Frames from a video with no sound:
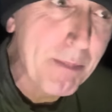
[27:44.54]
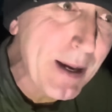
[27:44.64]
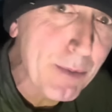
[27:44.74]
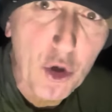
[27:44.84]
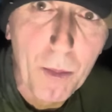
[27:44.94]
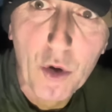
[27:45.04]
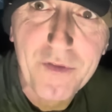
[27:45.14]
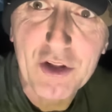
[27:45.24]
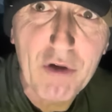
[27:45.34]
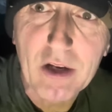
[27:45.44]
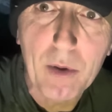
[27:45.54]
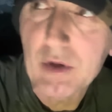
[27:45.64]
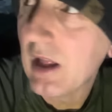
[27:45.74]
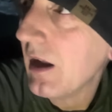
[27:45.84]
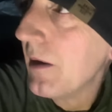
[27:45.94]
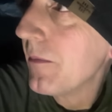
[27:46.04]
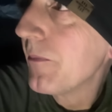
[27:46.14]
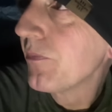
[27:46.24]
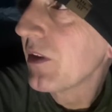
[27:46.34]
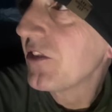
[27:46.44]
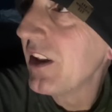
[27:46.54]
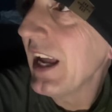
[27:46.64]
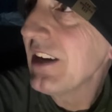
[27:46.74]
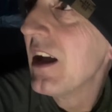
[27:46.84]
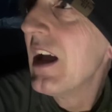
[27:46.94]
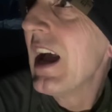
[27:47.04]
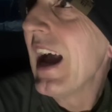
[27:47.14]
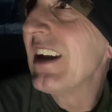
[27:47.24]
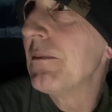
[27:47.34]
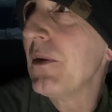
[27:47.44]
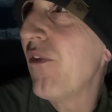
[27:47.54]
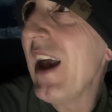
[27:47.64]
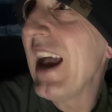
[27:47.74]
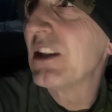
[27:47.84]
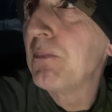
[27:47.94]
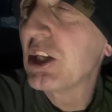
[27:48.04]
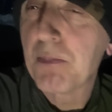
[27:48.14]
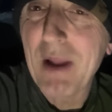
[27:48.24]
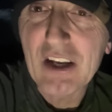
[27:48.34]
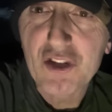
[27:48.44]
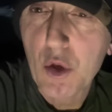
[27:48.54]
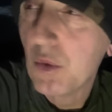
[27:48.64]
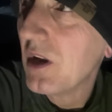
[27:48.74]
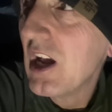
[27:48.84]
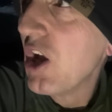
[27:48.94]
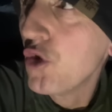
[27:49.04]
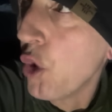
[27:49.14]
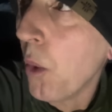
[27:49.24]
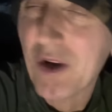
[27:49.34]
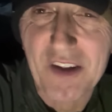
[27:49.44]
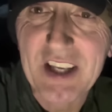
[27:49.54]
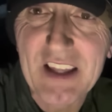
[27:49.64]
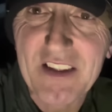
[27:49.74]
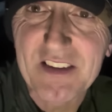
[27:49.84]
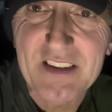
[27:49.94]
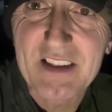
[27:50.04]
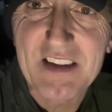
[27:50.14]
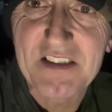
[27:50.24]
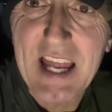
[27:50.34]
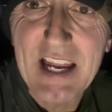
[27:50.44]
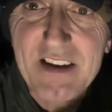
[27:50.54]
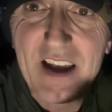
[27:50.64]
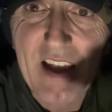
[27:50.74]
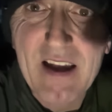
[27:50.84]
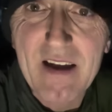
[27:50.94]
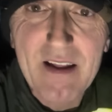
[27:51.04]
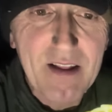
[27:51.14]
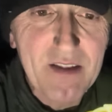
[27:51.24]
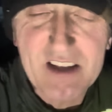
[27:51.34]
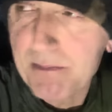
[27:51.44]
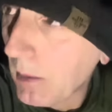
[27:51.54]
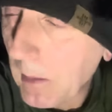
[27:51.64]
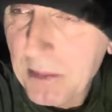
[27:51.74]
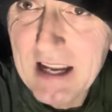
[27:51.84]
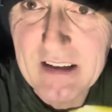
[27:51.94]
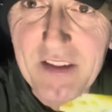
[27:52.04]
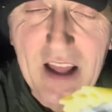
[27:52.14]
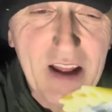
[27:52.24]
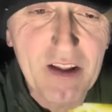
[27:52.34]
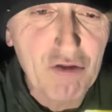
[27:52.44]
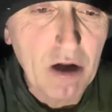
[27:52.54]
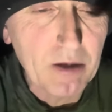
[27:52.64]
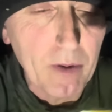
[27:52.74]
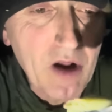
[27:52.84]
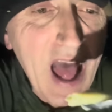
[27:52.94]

people coming over this roundabout tonight and to be fair, it's pitch black soon. No one will see this, this tent, this pop-up tent in, the, in this roundabout.